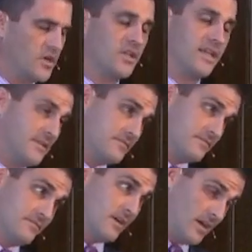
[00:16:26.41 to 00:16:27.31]
a, a
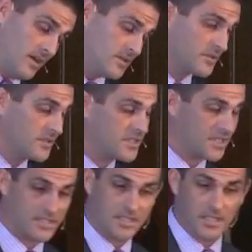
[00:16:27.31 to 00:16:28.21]

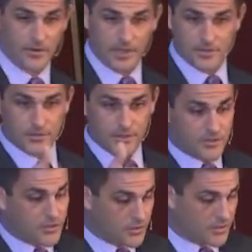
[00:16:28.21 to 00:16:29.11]
160 year history,
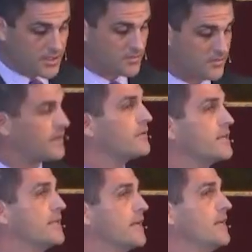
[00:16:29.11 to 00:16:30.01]
and to this very
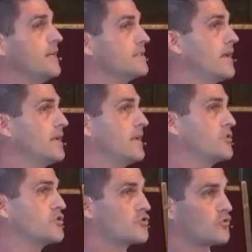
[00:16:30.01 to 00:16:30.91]
day, has had
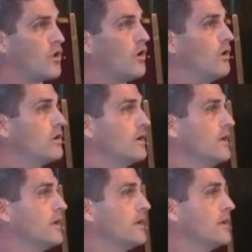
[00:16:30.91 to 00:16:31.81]
a strong
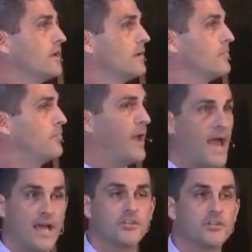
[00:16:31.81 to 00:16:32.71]

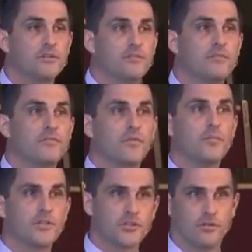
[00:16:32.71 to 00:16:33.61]
passion for
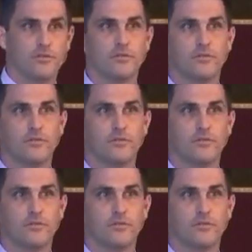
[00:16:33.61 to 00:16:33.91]
missions.